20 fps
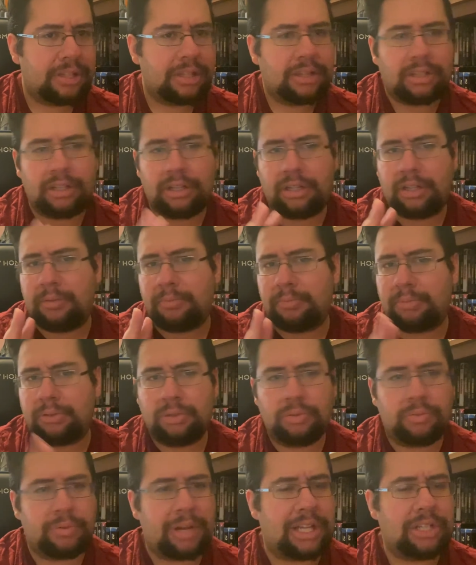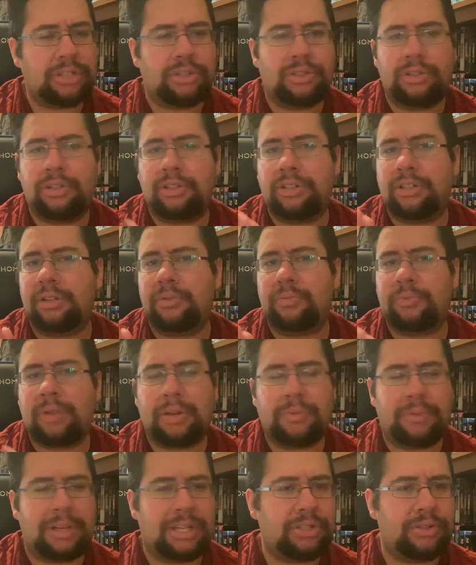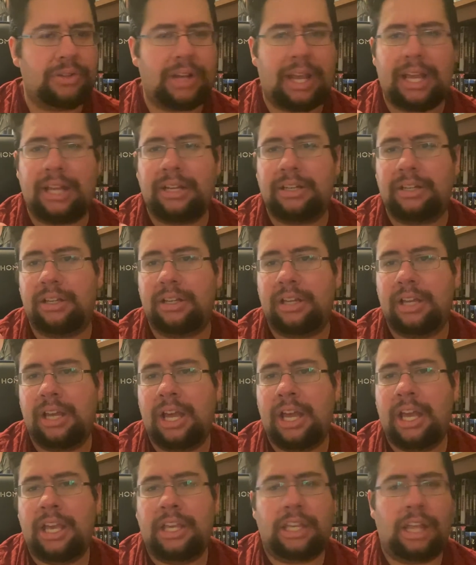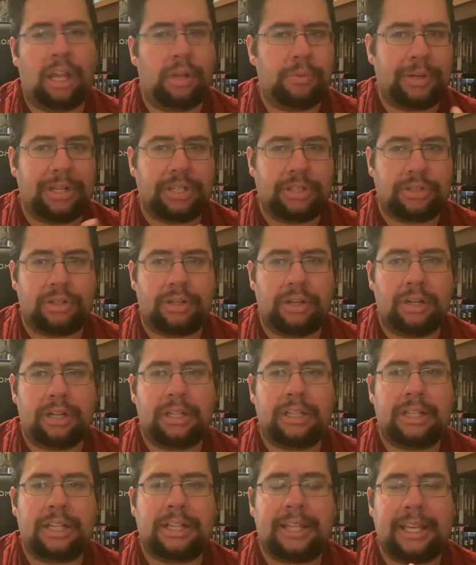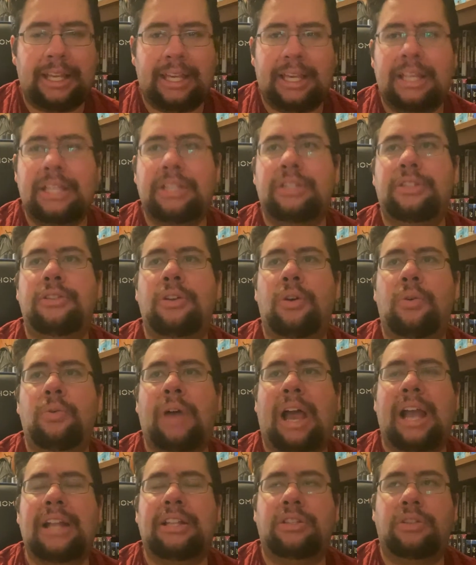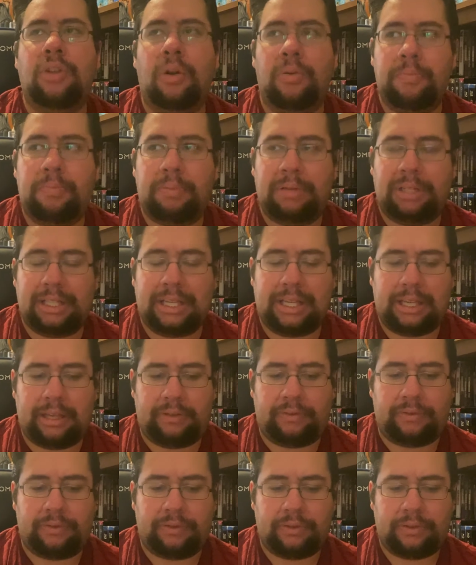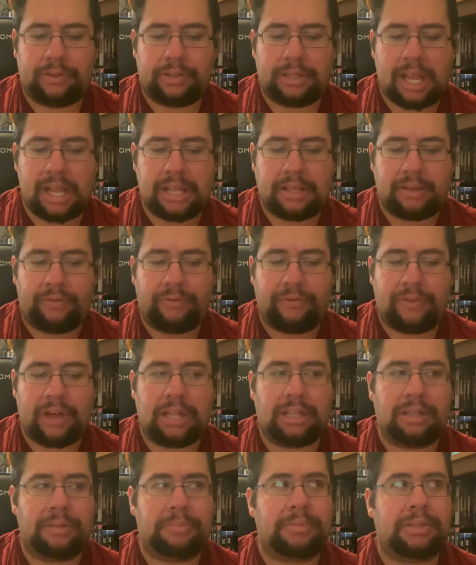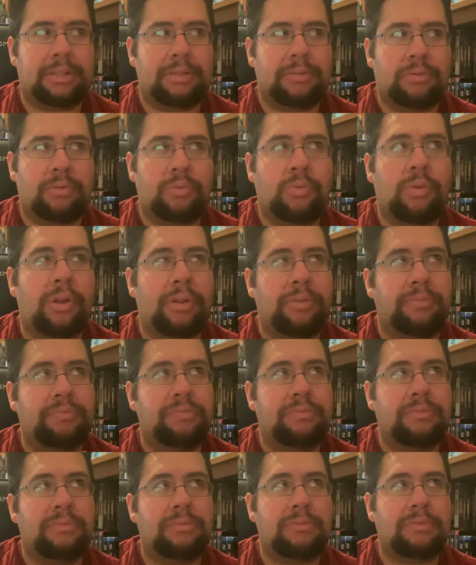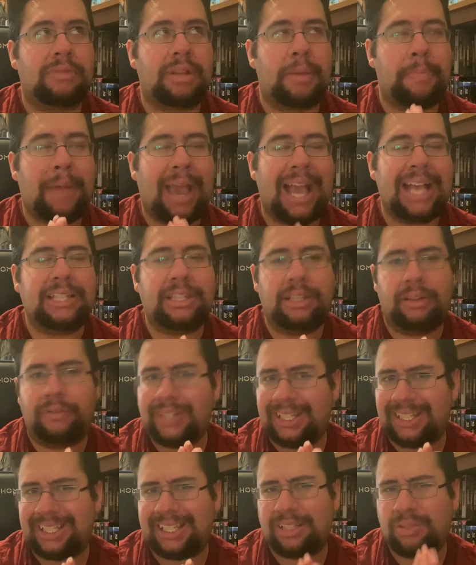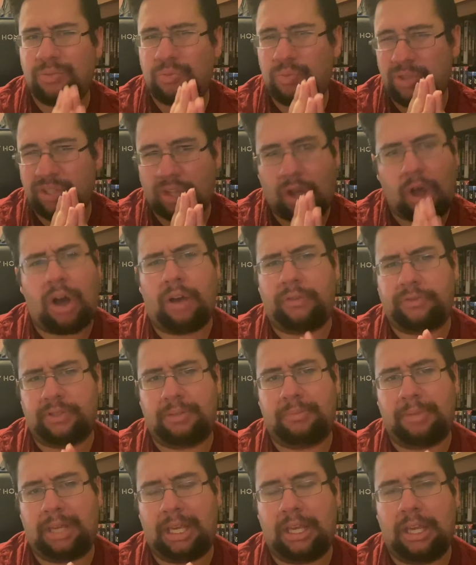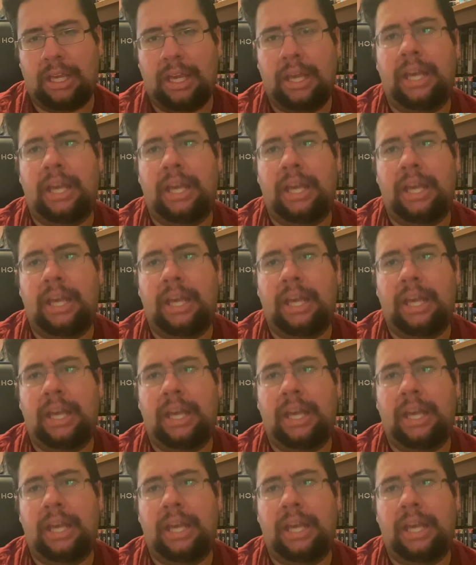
the Blue Ranger, the Red Ranger, and the Yellow Ranger. The thing is, though, I don't believe they developed... Well, the pacing of the season was off to me.